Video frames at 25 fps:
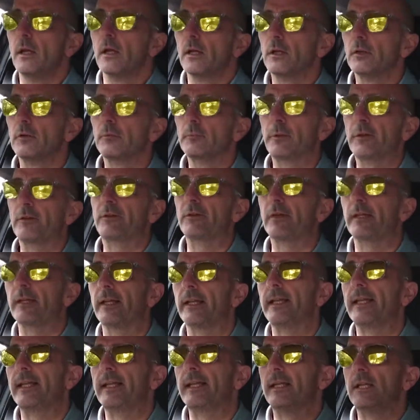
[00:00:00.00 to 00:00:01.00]
Because
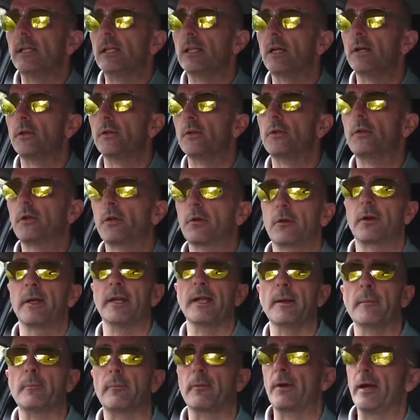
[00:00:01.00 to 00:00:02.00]
basically, you know, you
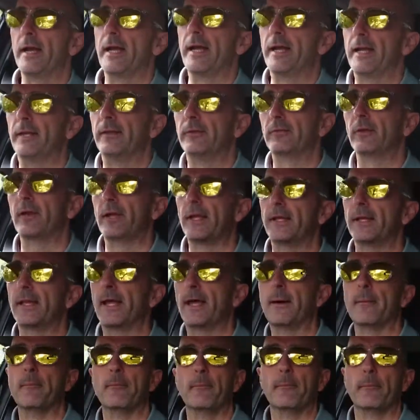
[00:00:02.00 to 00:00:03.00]
create a brand and
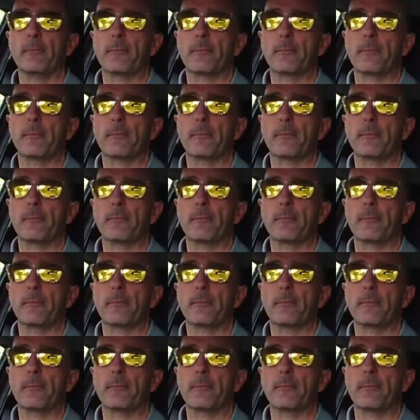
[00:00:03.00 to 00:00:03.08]
that